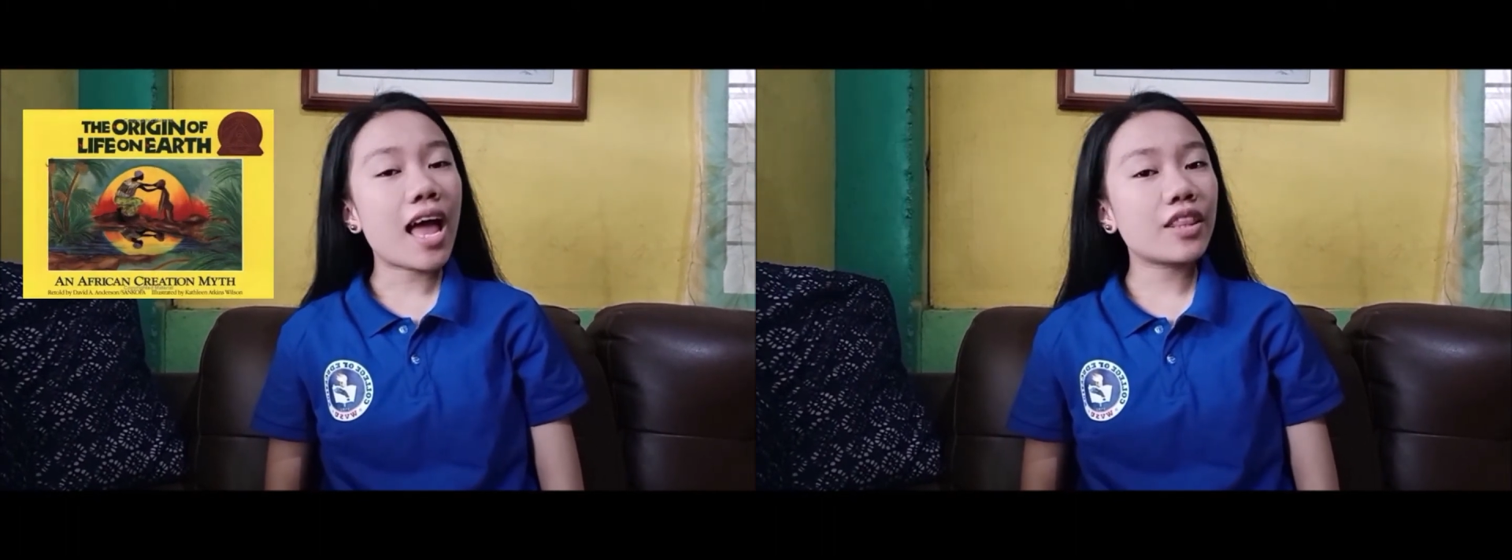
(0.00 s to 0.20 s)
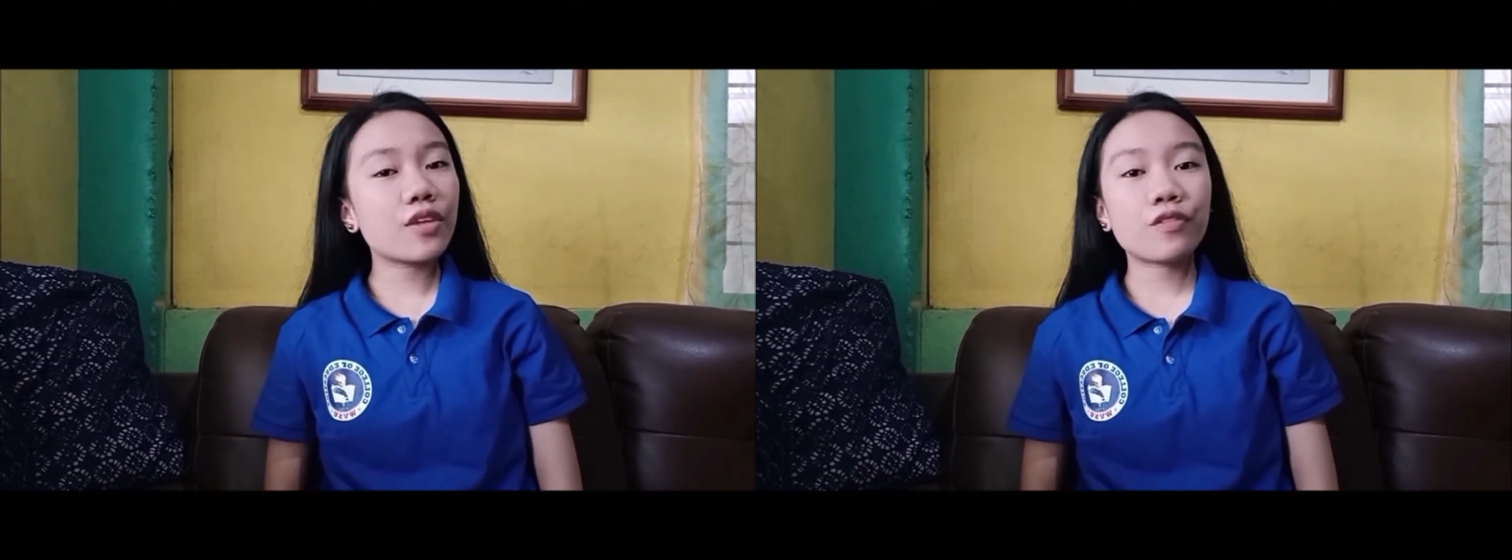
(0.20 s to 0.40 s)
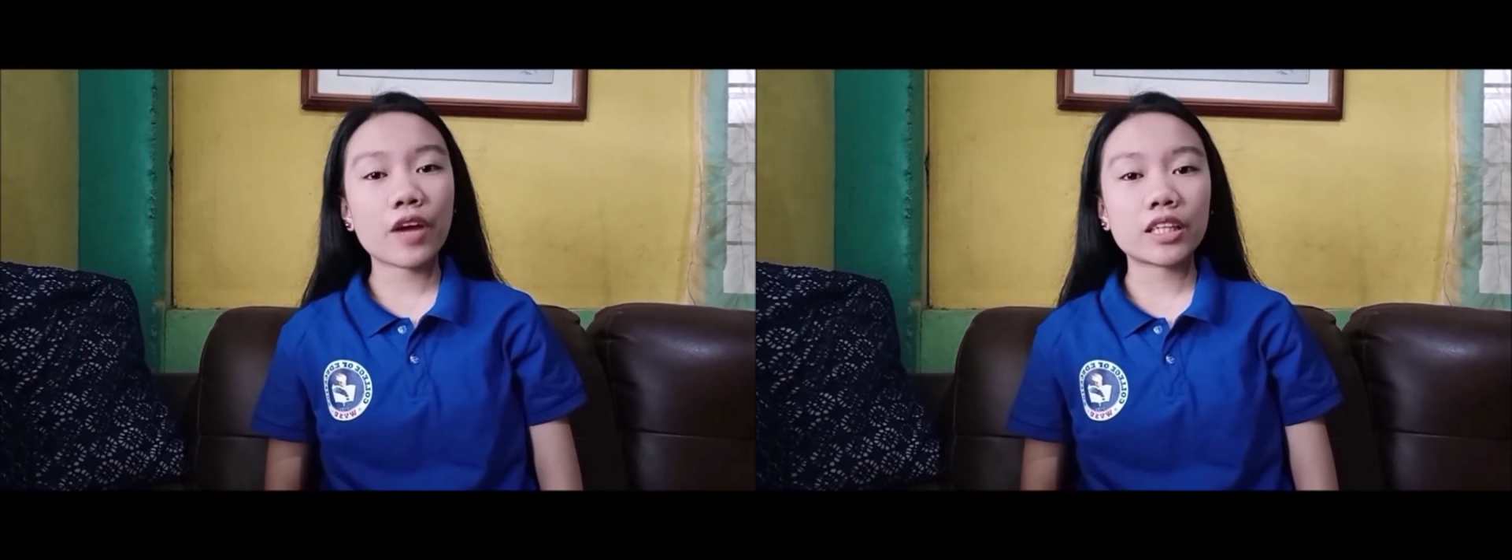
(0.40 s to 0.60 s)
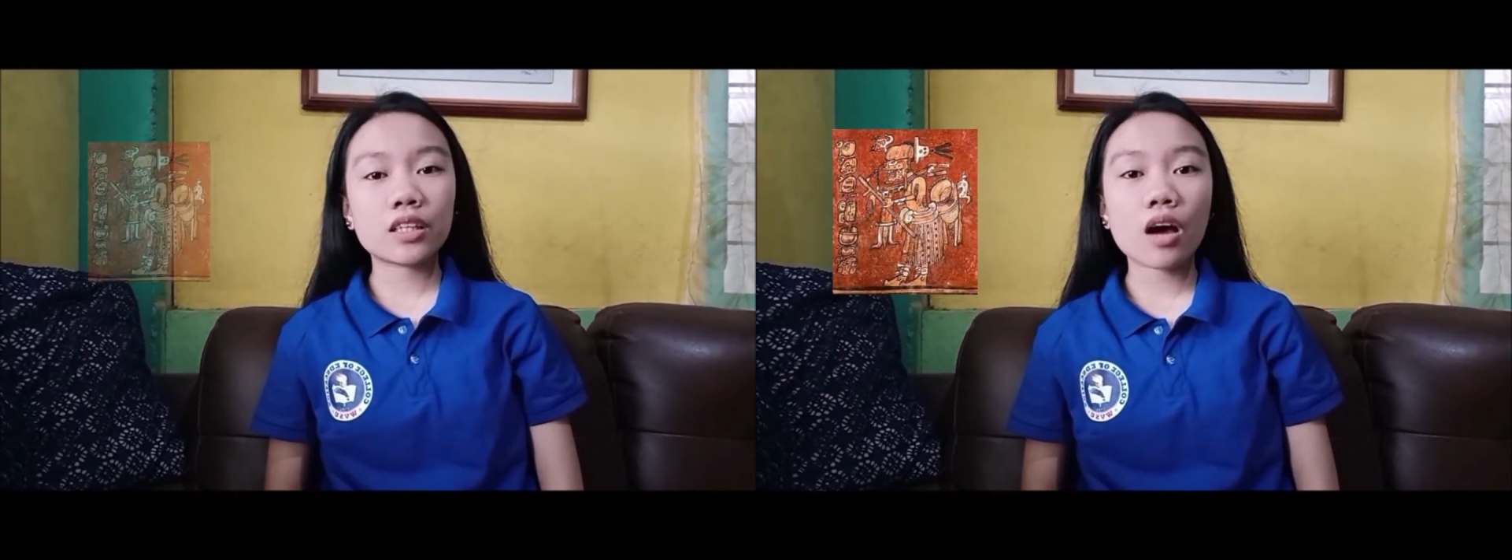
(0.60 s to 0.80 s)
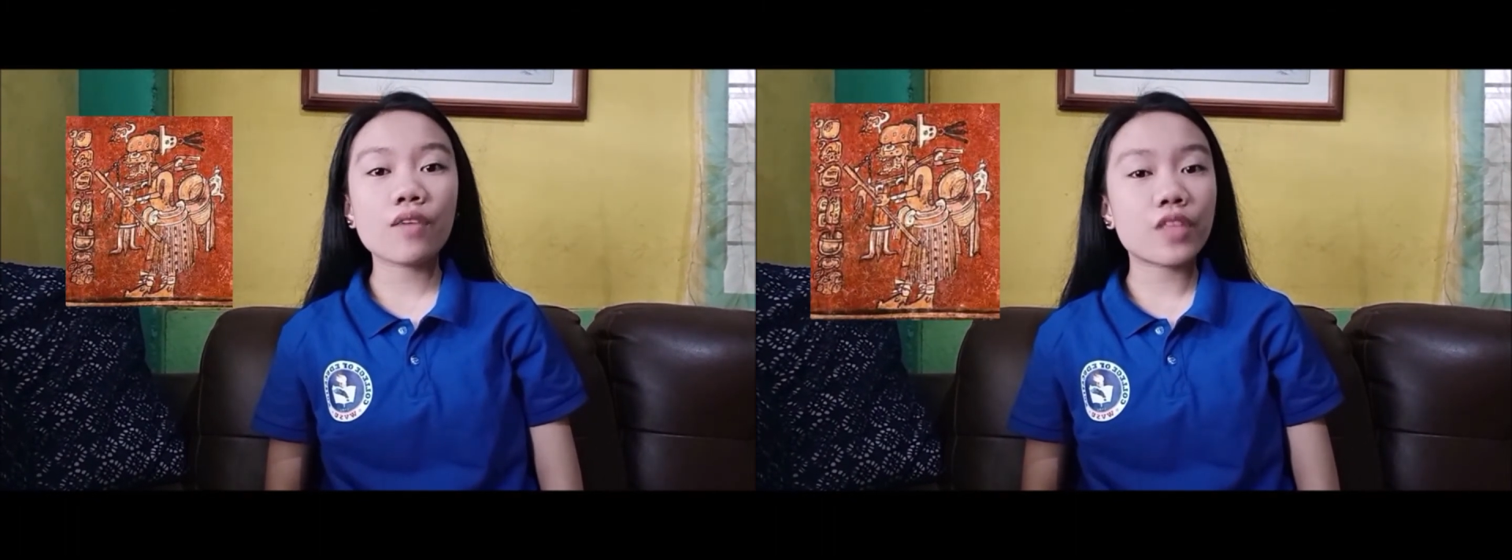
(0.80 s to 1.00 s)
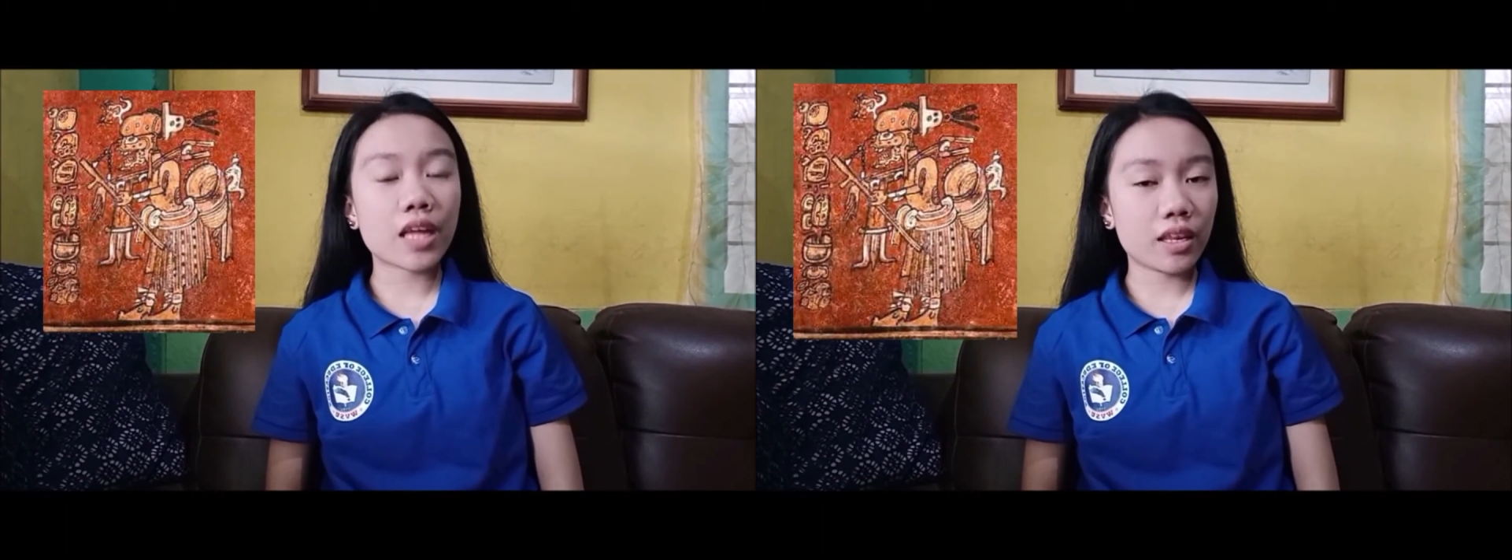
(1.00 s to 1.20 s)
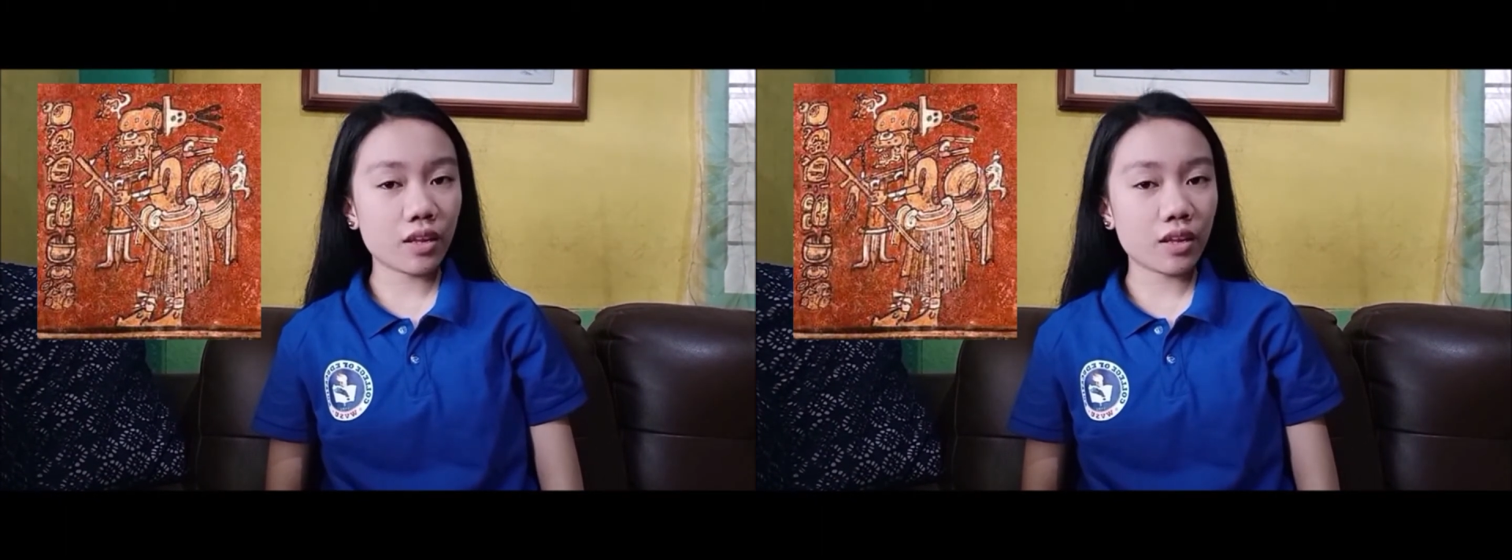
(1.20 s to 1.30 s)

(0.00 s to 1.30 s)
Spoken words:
and the fate of the